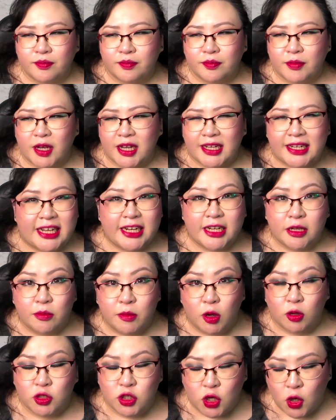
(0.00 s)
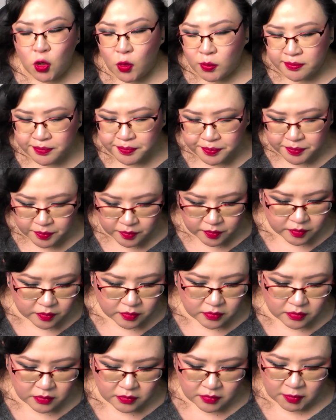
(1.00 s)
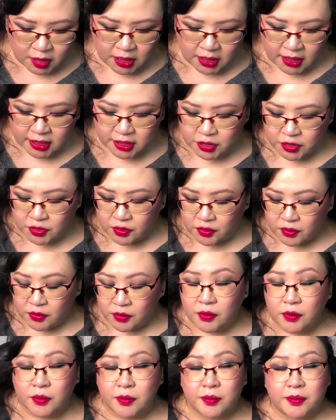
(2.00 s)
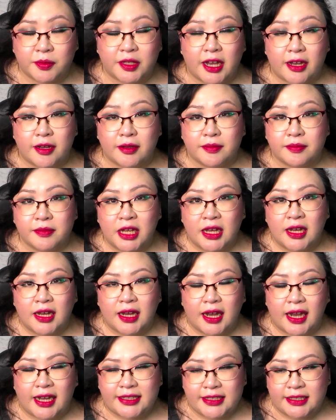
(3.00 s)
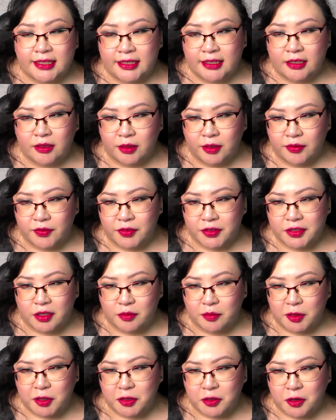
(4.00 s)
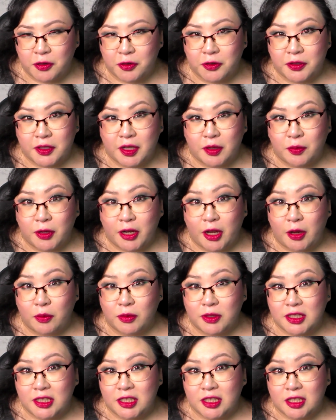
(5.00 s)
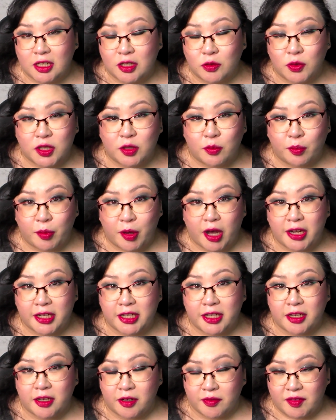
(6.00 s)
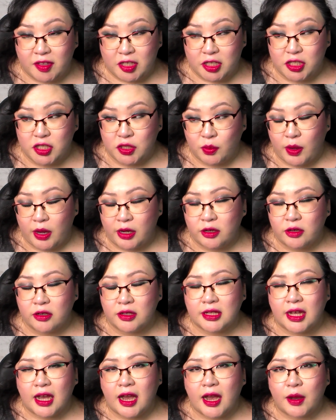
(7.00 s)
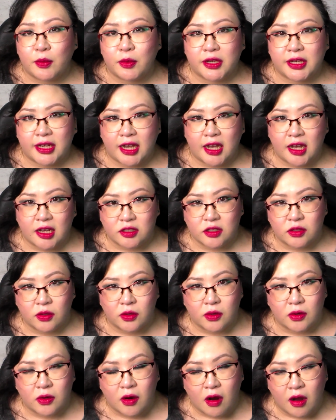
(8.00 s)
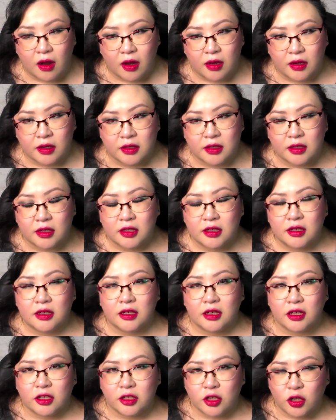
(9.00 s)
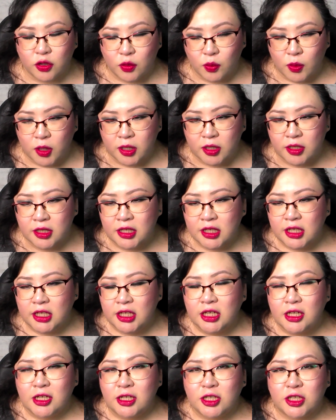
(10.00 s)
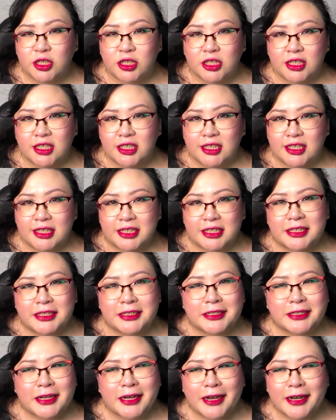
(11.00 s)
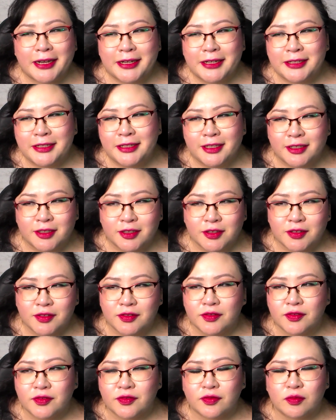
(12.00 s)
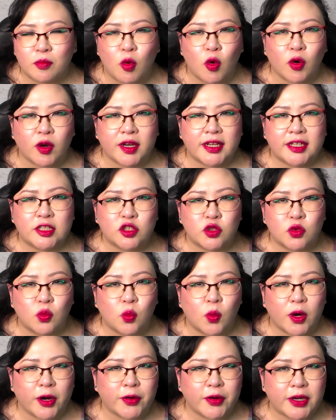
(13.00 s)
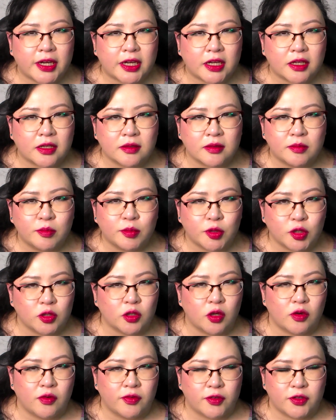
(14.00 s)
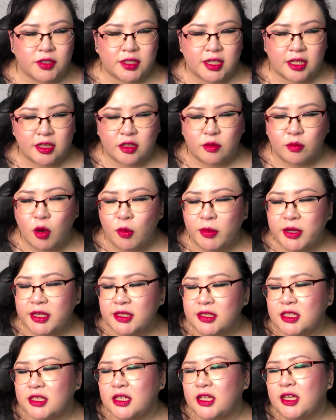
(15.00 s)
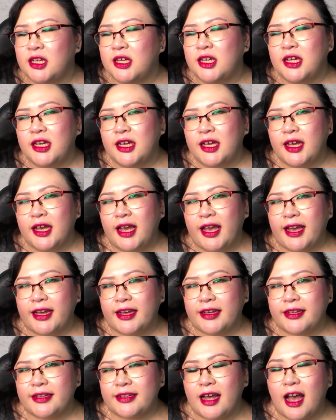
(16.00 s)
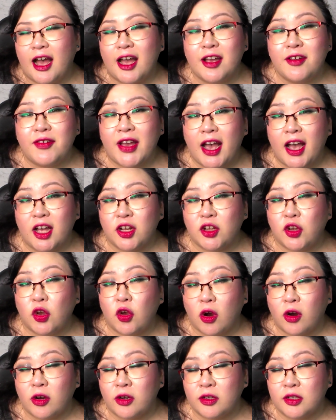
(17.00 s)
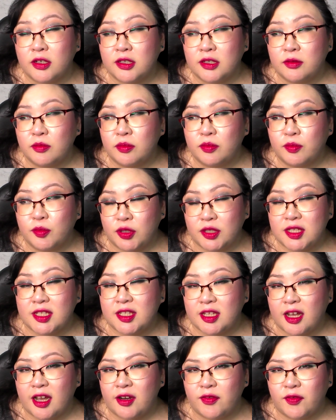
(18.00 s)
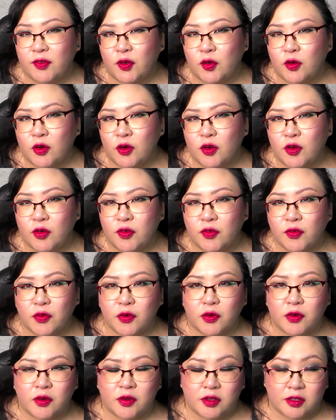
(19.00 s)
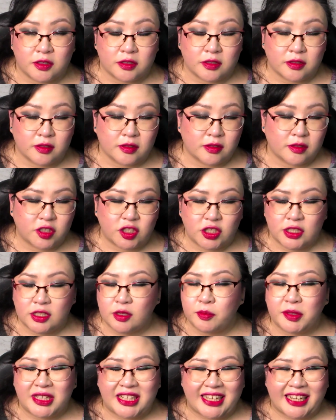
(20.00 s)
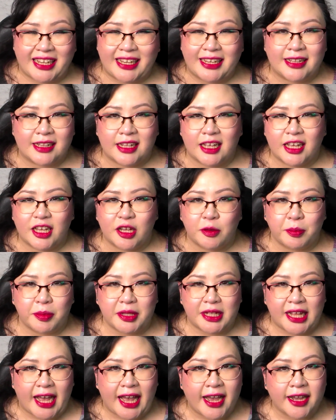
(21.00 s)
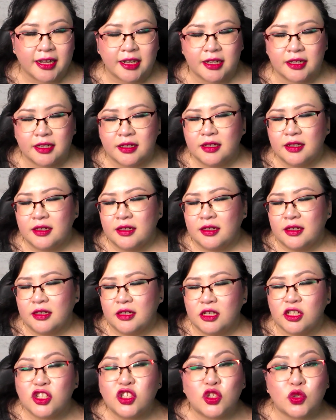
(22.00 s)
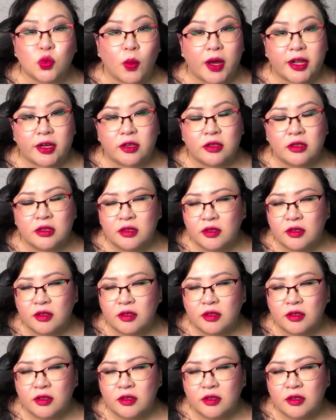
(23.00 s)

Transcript: my knitting mojo and so, yeah. I did, however, tell my daughter that when I was done with the body of this sweater that I would cast her on another one. She is kind of more into wearing pullovers at the moment. And I've had yarn put aside for her for uh, just a plain like black sweater